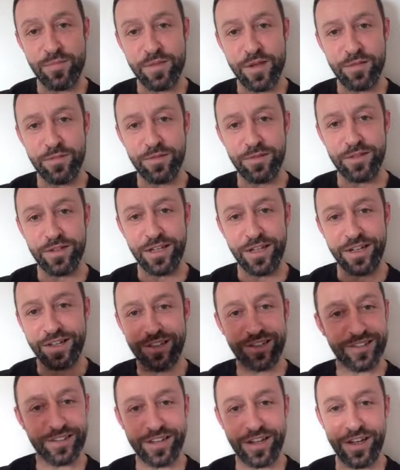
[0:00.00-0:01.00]
people,
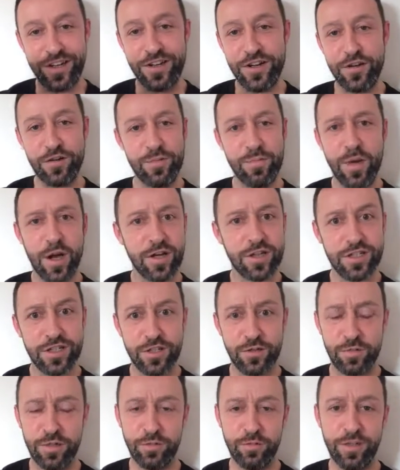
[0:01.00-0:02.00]
unknown monks
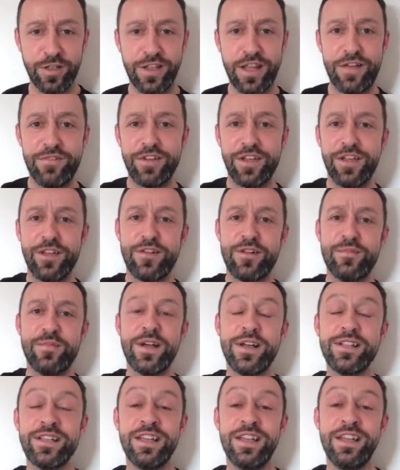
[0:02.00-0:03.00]
that we'll never hear
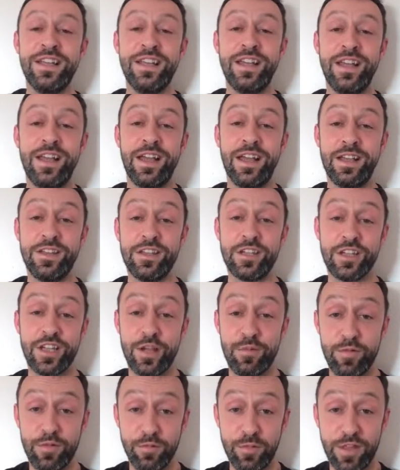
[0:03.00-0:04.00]
about? And the
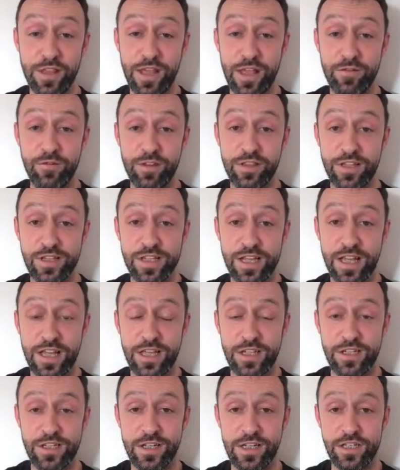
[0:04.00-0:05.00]
same with Henry II
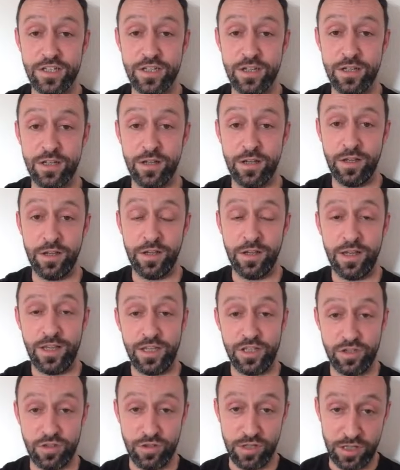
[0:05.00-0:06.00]
and
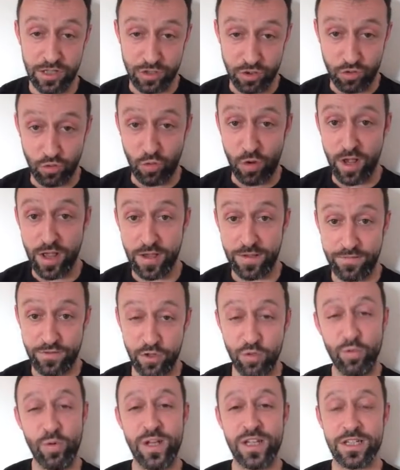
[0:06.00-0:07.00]
his drive
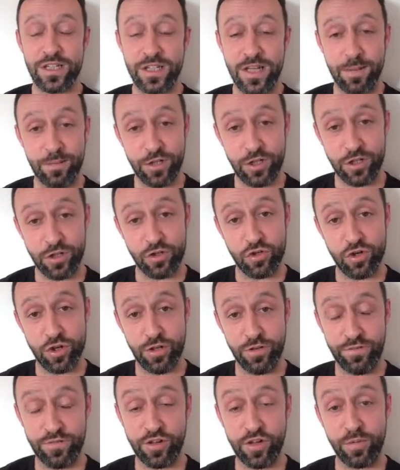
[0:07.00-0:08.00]
to re-establish
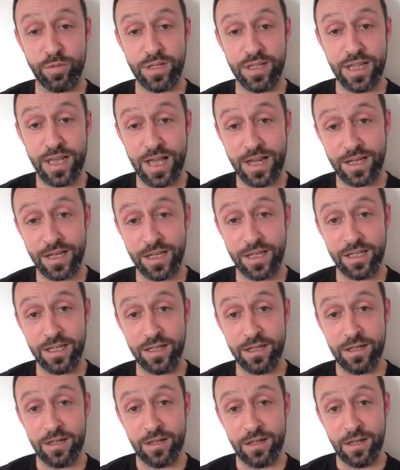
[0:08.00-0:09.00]
control following the anarchy.